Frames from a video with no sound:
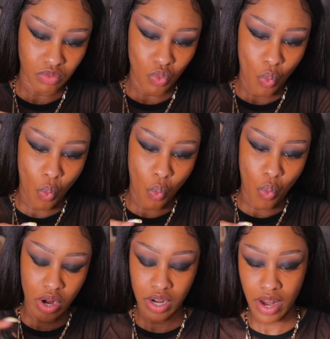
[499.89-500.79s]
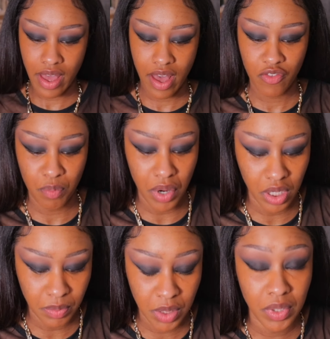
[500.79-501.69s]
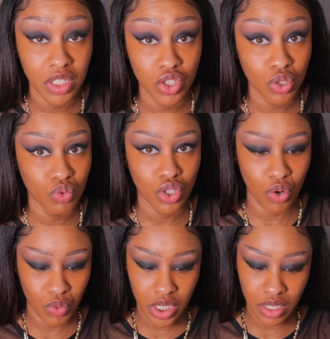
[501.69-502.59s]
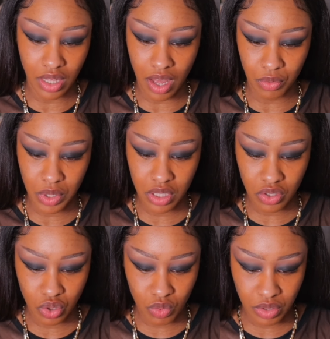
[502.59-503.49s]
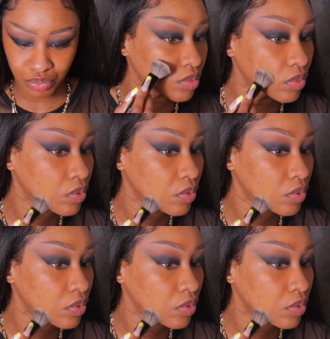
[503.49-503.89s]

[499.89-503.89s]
1.5 pumps because you don't need a lot with this one.